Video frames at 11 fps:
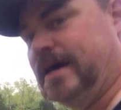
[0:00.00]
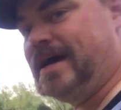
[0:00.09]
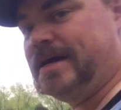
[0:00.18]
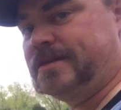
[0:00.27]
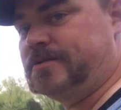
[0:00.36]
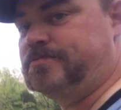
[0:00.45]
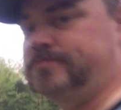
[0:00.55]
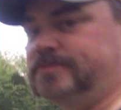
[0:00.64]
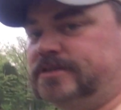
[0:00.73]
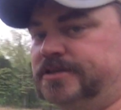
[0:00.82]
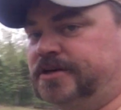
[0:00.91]
guy at
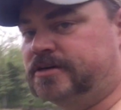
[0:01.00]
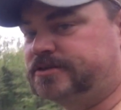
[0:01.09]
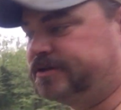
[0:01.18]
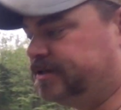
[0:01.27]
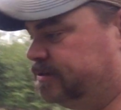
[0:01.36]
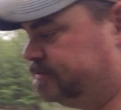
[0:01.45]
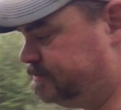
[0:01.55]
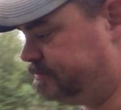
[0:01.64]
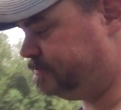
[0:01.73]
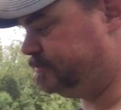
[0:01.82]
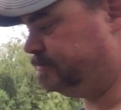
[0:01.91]
the nursery
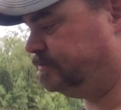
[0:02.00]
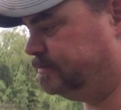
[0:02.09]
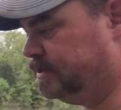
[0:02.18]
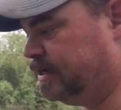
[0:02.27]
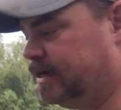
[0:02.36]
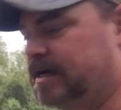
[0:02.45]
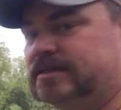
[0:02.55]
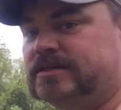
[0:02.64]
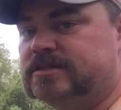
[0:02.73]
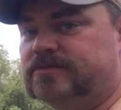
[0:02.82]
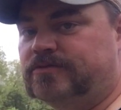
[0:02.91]
that I got
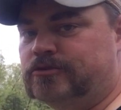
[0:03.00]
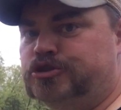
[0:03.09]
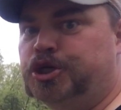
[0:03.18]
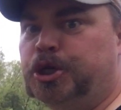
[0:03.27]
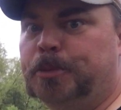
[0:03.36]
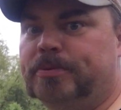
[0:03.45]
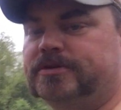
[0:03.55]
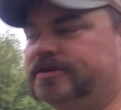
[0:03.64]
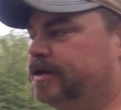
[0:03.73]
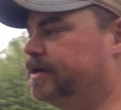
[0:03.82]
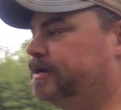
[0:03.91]
these for cheap
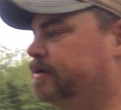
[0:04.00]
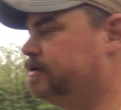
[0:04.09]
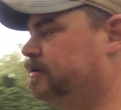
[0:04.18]
today